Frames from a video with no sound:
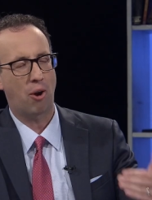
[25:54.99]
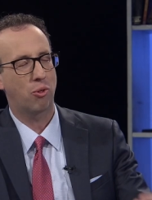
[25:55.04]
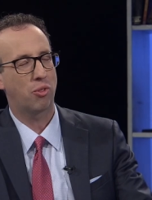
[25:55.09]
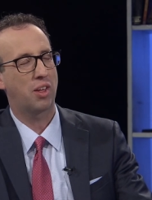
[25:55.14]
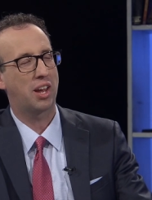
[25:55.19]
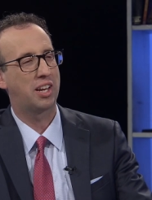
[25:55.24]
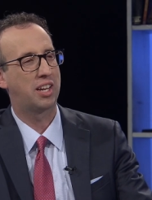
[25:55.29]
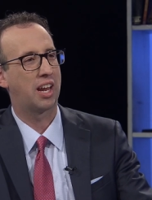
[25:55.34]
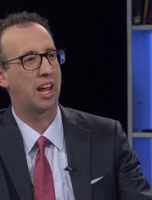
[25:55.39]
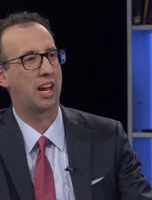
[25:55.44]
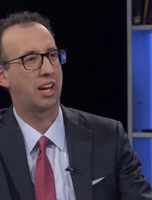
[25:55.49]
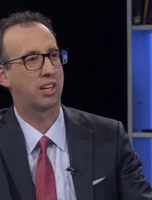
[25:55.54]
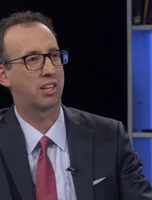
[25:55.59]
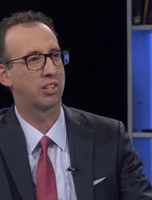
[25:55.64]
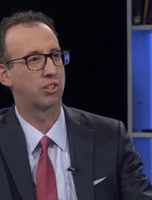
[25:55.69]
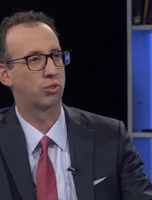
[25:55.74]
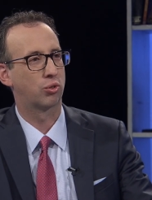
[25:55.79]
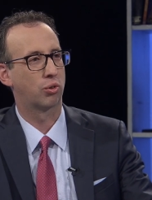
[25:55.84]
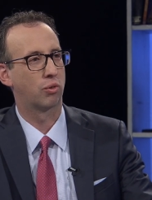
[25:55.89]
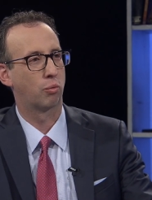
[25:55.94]
do they take
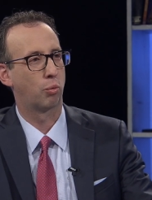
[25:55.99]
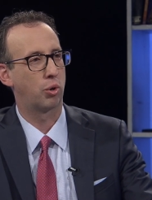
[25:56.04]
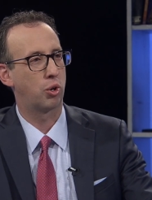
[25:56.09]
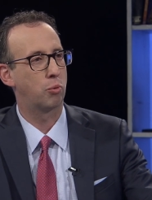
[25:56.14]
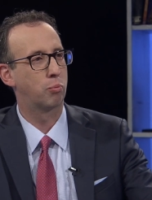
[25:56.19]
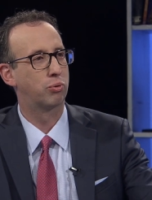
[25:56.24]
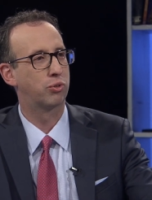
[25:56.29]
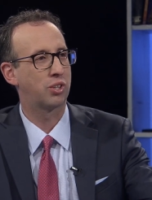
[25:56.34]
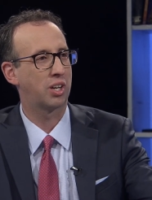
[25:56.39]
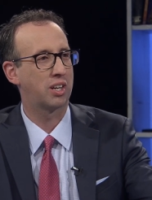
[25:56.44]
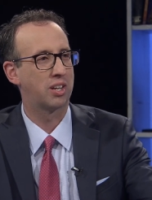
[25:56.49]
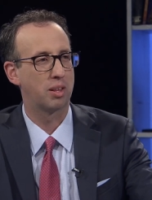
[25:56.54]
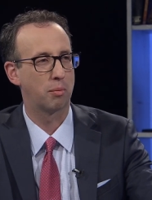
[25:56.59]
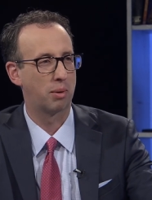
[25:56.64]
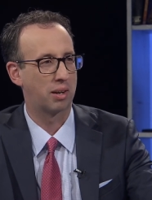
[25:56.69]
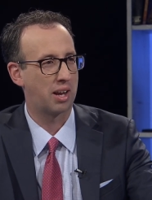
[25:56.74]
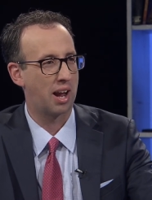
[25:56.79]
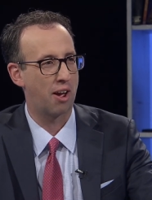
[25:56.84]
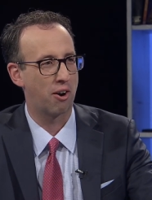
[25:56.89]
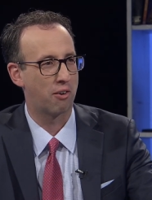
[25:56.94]
to sort of when you present to them
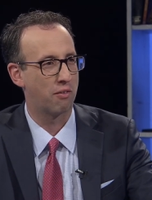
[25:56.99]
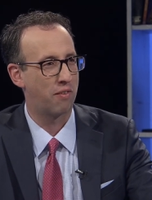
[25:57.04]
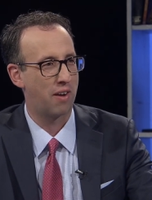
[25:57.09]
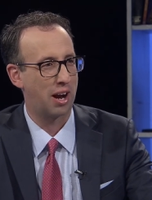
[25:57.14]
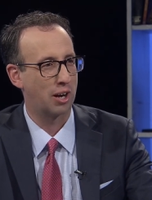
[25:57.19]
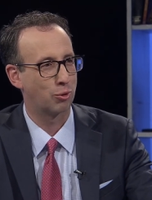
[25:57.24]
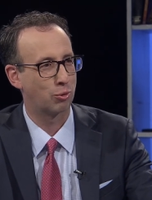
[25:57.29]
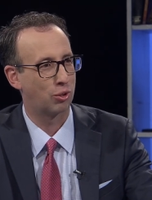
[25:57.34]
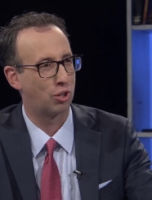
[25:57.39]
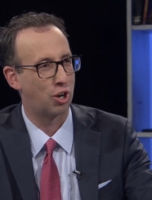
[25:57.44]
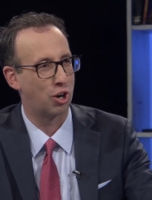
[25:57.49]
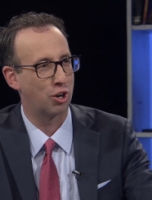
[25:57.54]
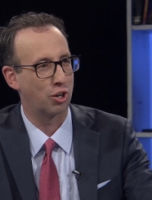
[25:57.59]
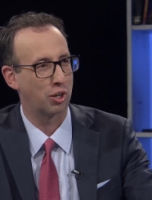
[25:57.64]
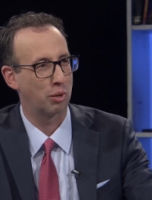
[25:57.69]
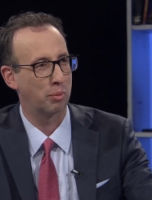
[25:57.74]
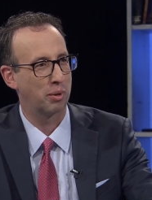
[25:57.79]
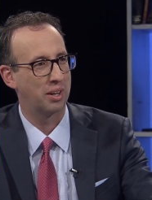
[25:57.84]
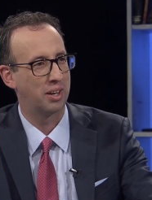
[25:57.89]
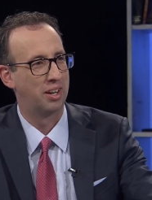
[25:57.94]
a counterfactual
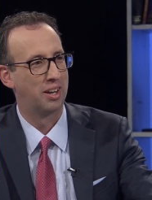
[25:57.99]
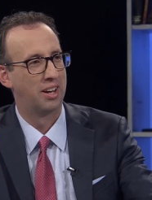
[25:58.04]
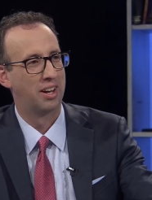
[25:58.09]
argument?